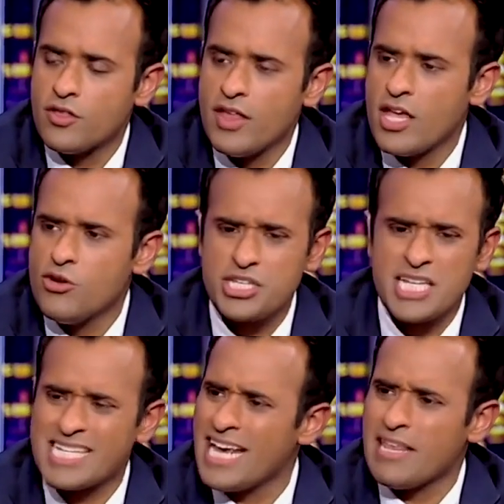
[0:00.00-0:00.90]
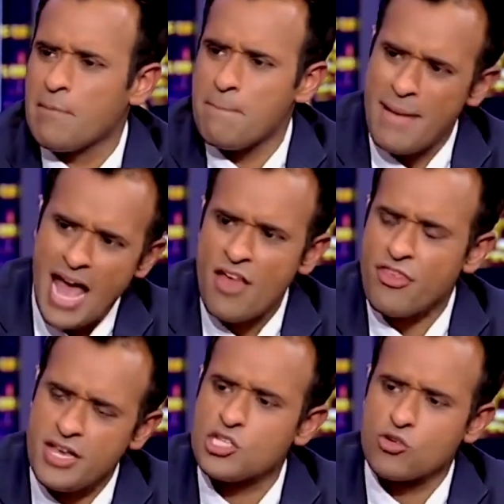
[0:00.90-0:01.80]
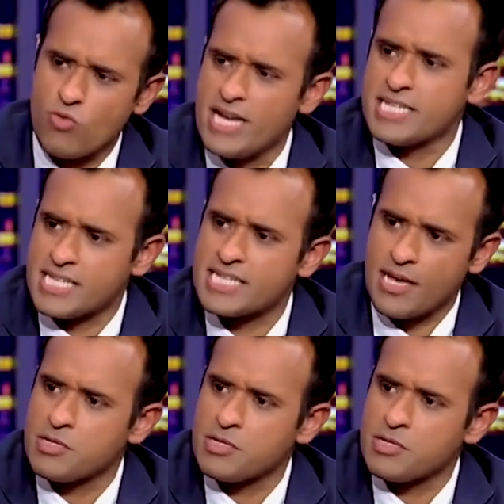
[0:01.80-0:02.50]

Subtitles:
They used to say that math is racist.